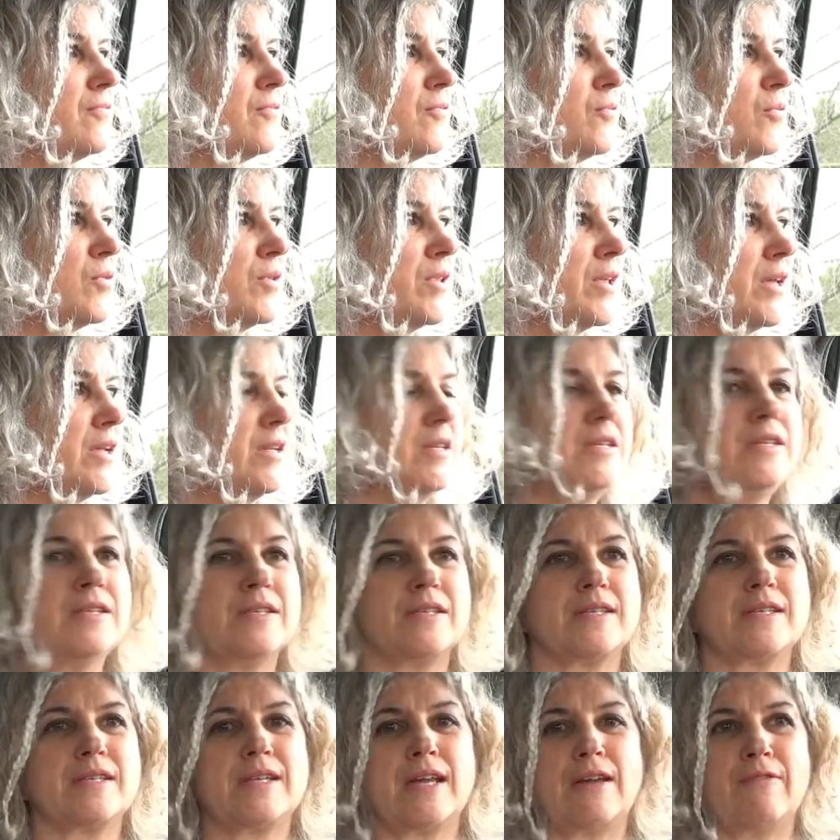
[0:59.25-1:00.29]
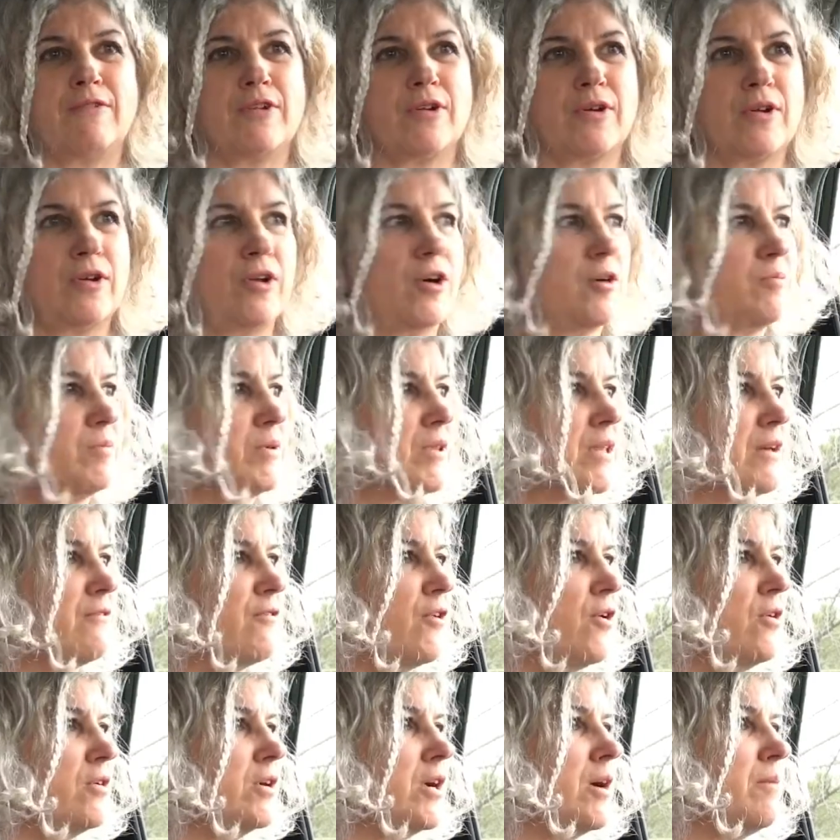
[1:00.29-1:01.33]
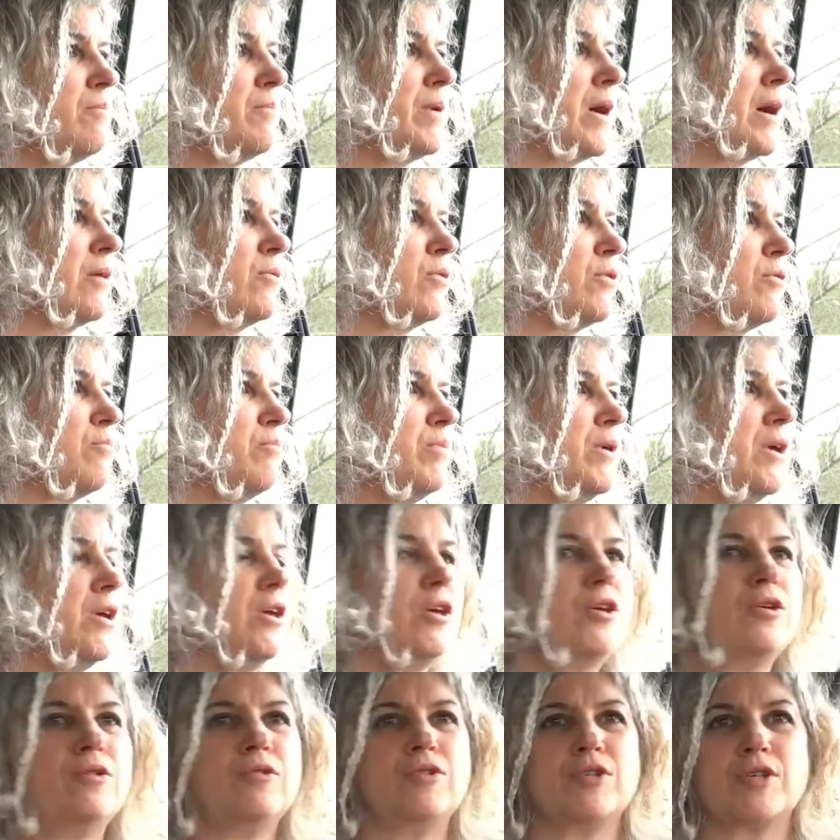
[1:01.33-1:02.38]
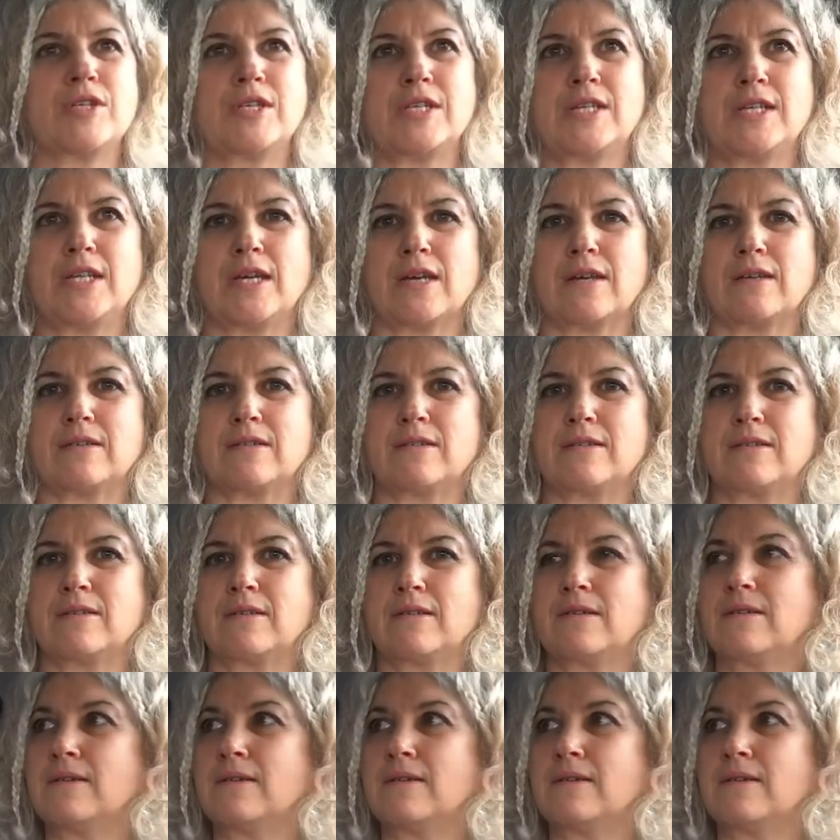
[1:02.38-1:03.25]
Well, they didn't stay very long, but they've all come back with big, huge sticks.